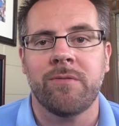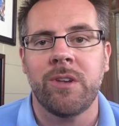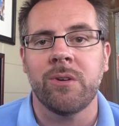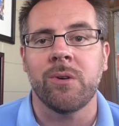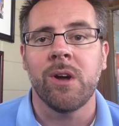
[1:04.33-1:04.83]
and
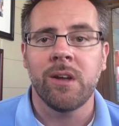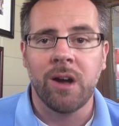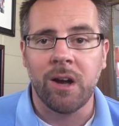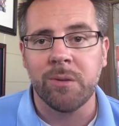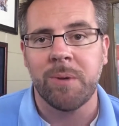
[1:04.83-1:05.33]
view
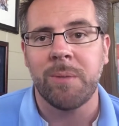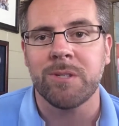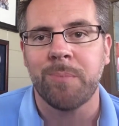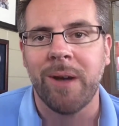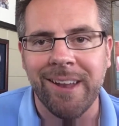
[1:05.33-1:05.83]
other
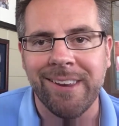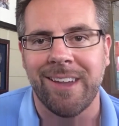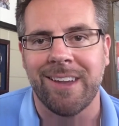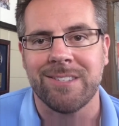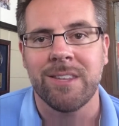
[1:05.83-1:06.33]
people's
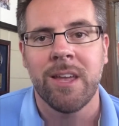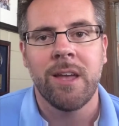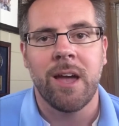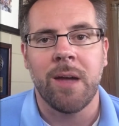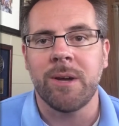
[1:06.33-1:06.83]
podcasts.
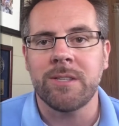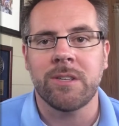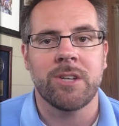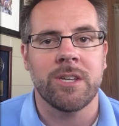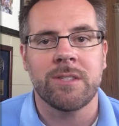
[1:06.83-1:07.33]
I might
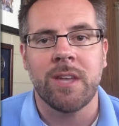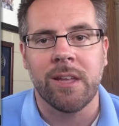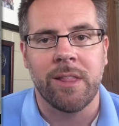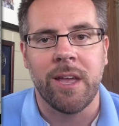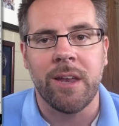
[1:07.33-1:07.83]
suggest
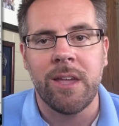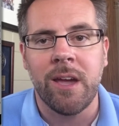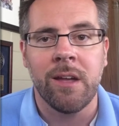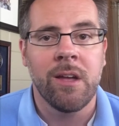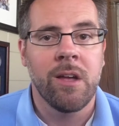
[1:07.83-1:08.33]

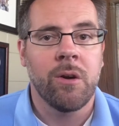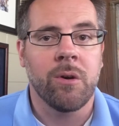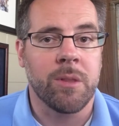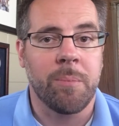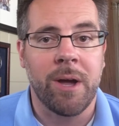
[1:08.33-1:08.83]
Techlandia
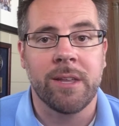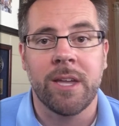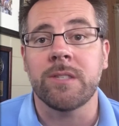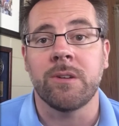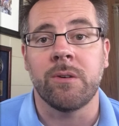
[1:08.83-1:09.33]
or the
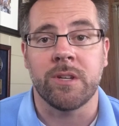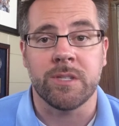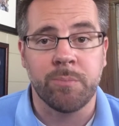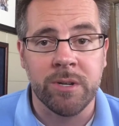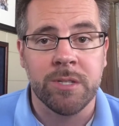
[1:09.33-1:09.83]
podcast known
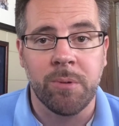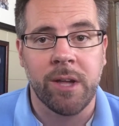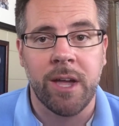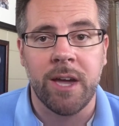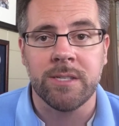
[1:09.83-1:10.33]
as Principal
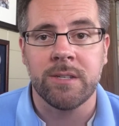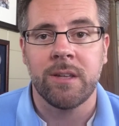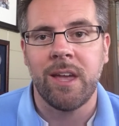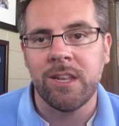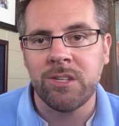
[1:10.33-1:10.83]
Cast.
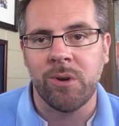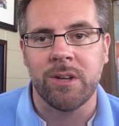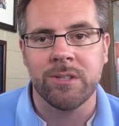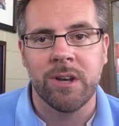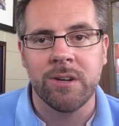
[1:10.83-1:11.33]
Edu
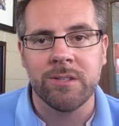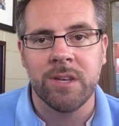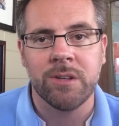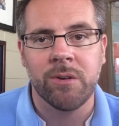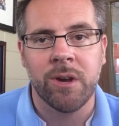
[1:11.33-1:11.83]
All-Stars
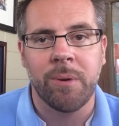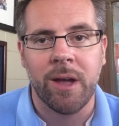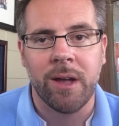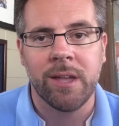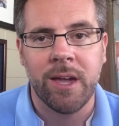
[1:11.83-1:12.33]
has a great
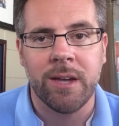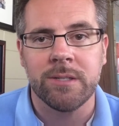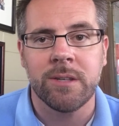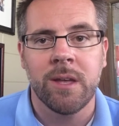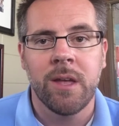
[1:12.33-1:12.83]

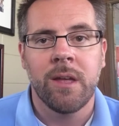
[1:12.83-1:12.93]
podcast.